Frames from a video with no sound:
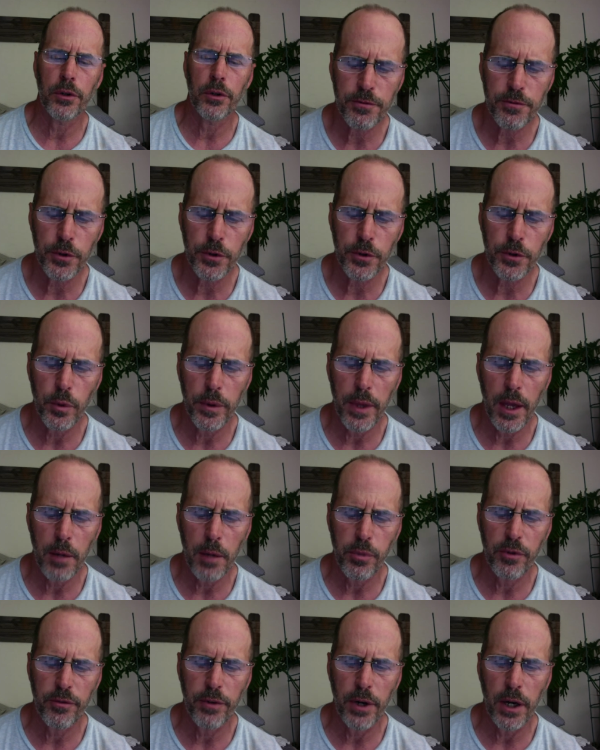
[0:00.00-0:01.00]
food would that
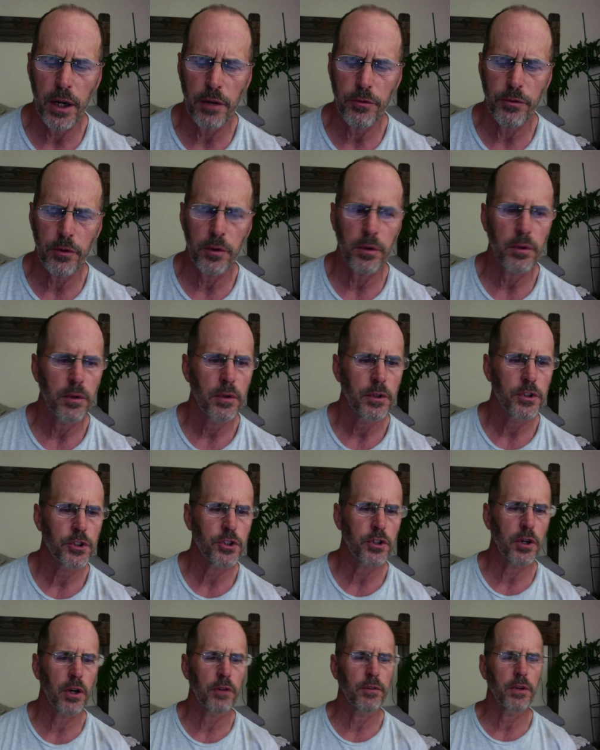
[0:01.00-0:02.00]
provide for
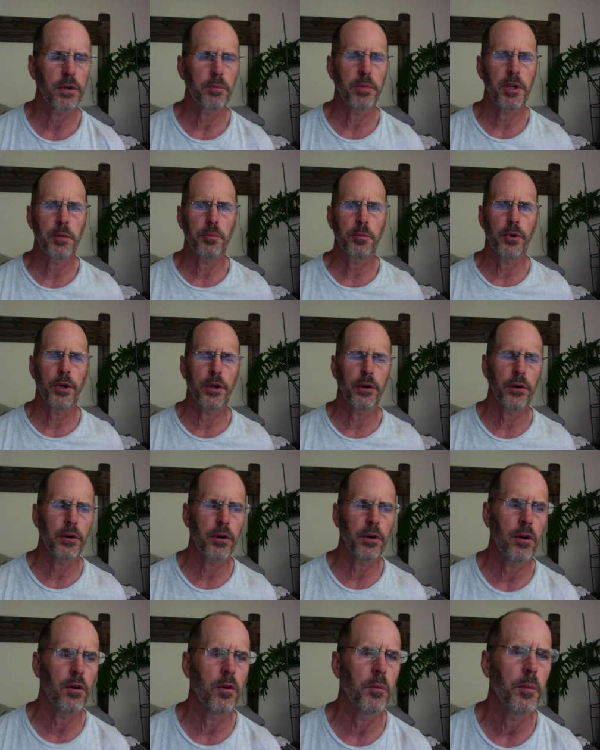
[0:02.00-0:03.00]
starving people here at
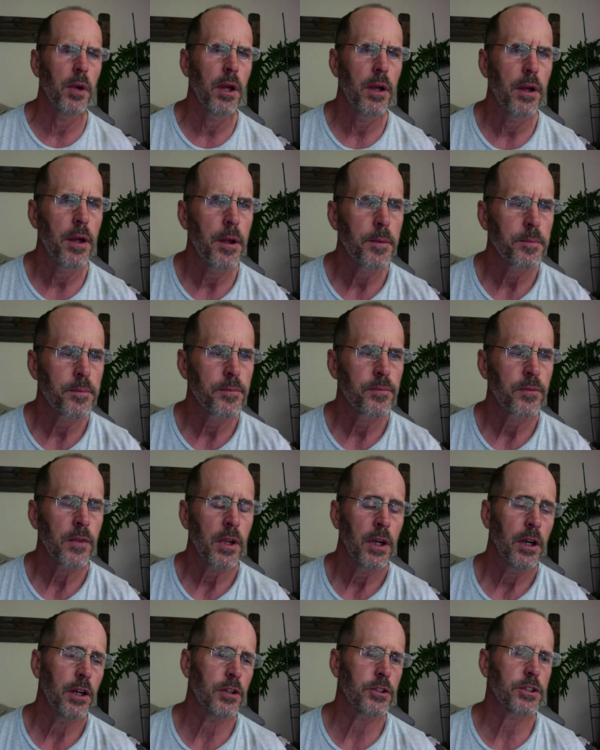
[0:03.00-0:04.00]
home?
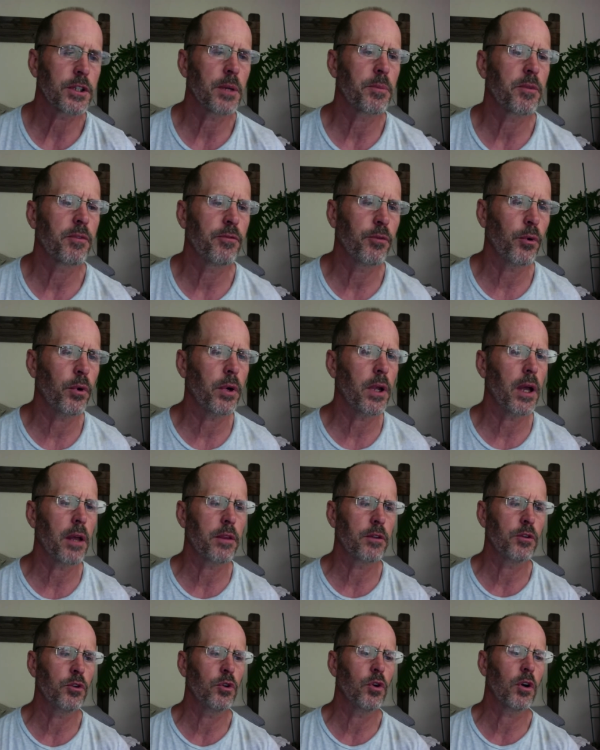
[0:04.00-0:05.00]
Here's something for you out of the
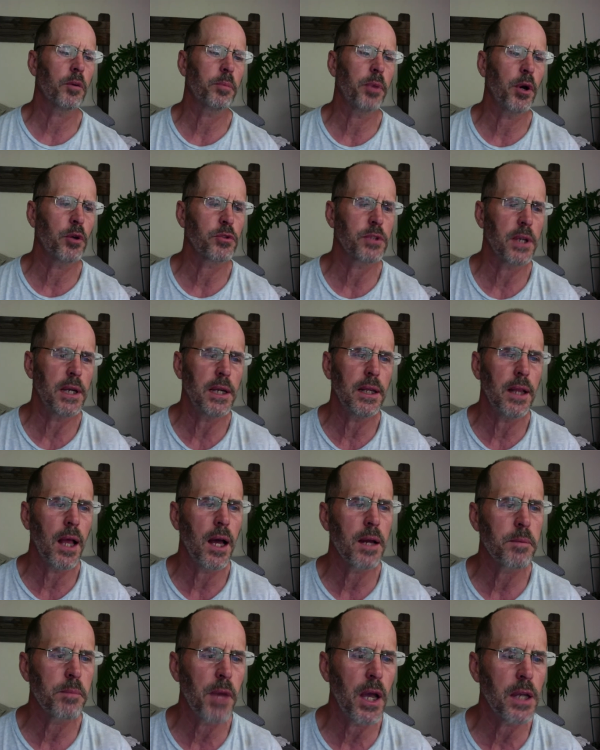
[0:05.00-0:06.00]
New York Post.
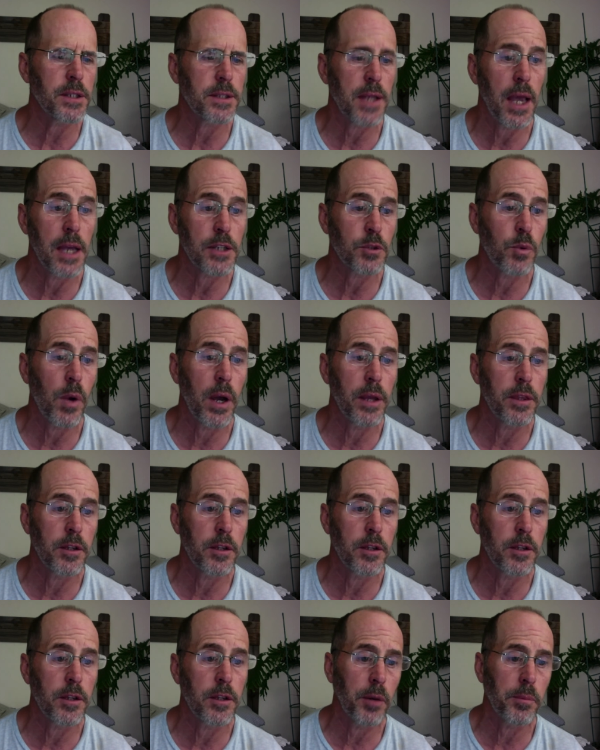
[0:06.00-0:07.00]
Elon Musk asked why the
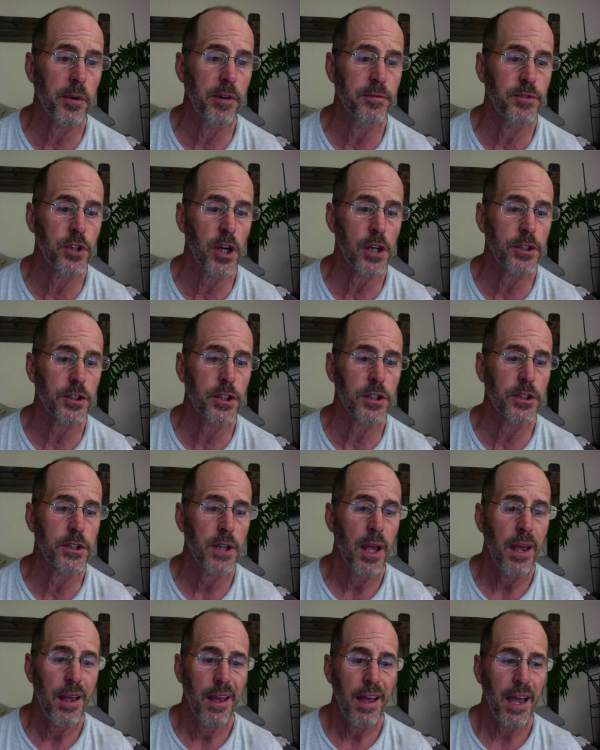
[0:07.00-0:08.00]
Department of Justice
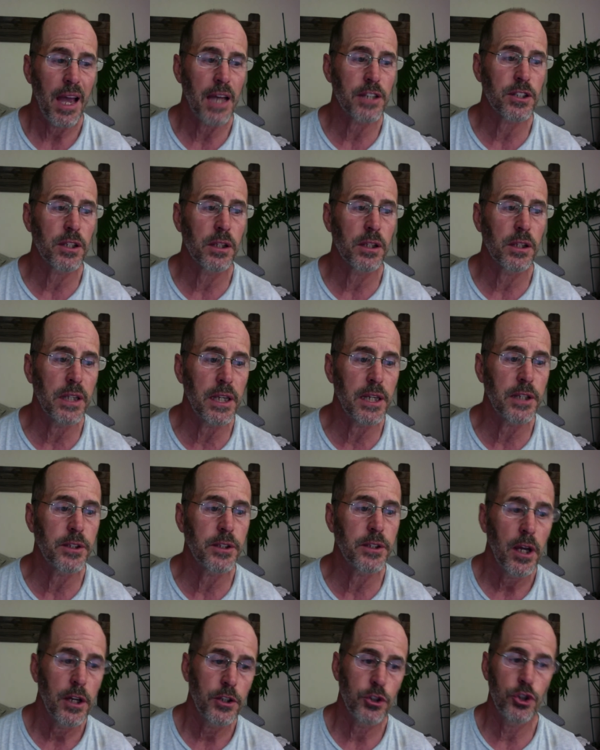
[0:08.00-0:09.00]
hasn't leaked
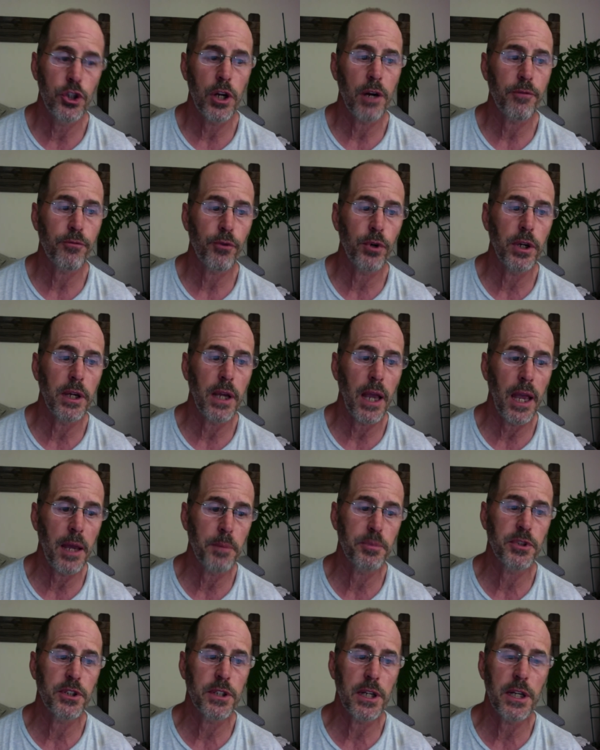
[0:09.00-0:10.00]
Jeffrey
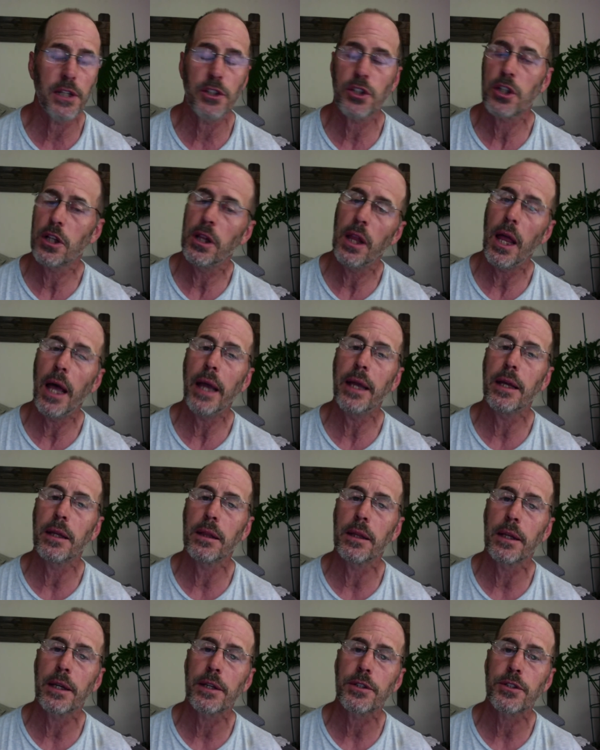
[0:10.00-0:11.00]
Epstein's client
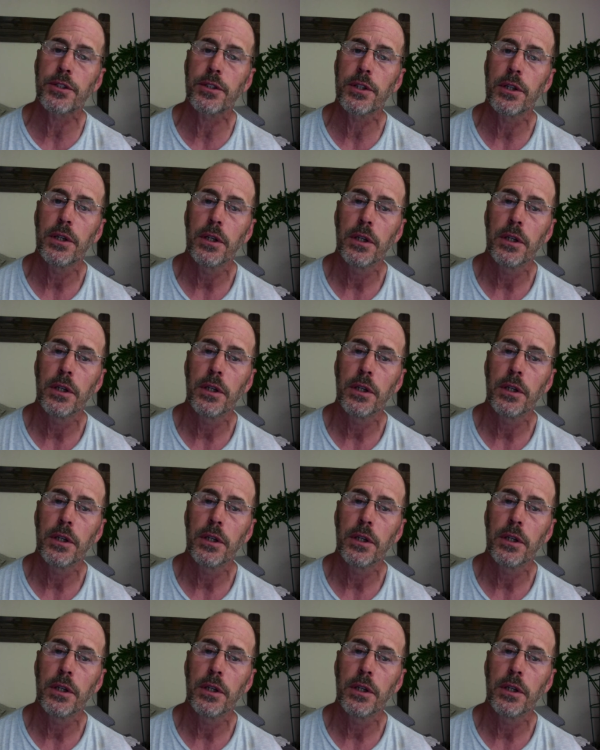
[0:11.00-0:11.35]
list.